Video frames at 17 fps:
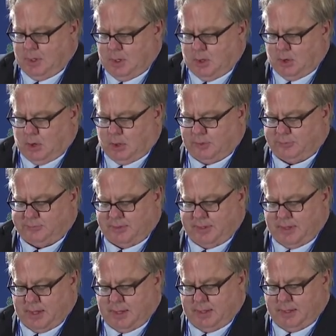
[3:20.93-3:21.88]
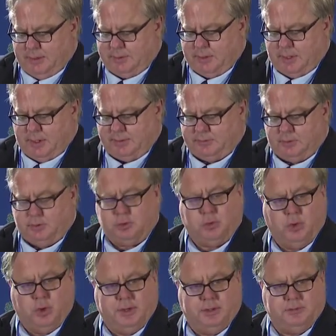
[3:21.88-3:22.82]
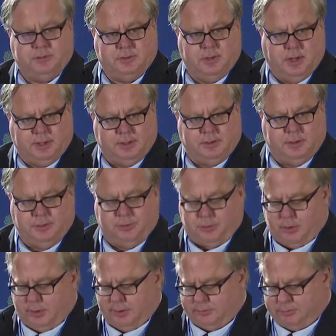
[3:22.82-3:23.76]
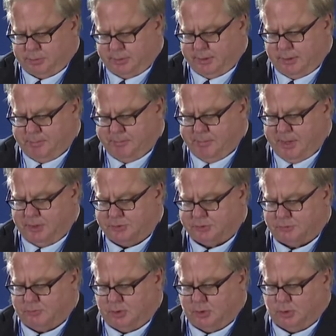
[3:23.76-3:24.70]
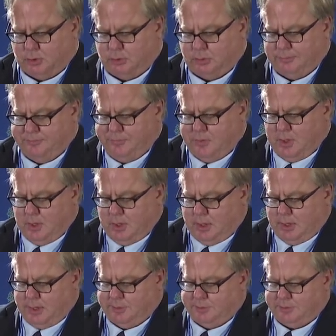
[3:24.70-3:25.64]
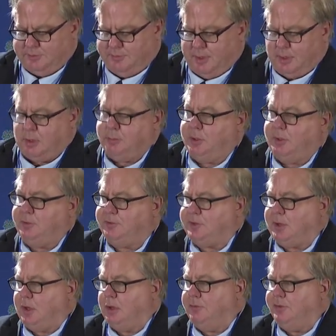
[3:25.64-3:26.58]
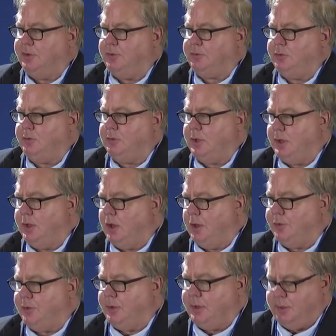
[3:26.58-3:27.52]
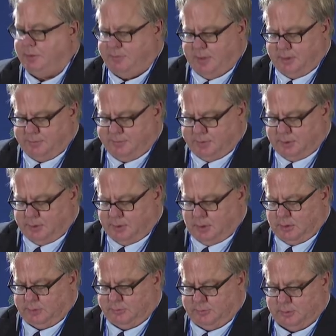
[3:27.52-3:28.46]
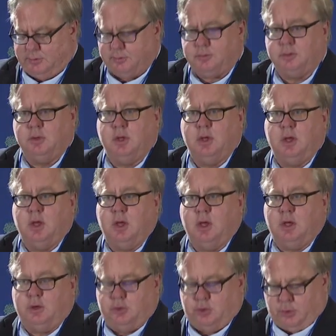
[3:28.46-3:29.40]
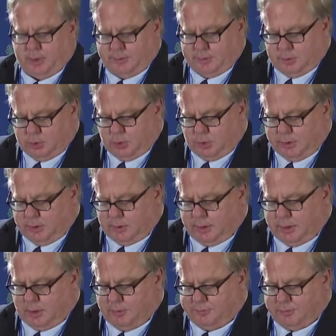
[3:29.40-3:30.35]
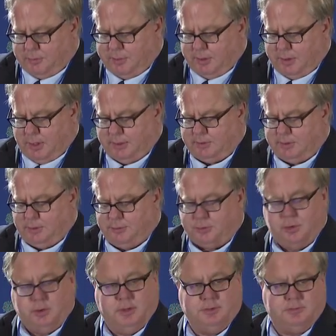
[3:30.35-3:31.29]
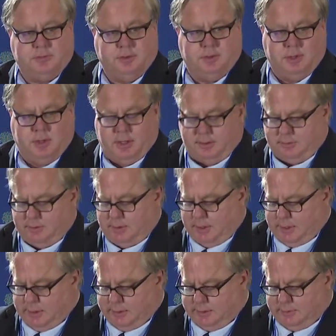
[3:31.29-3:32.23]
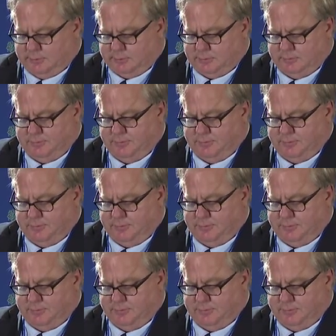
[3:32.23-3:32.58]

RCA in the 1920s and 1930s played a major role in the development of television and other innovative technologies. During the New Deal era from the 1930s to the 1980s,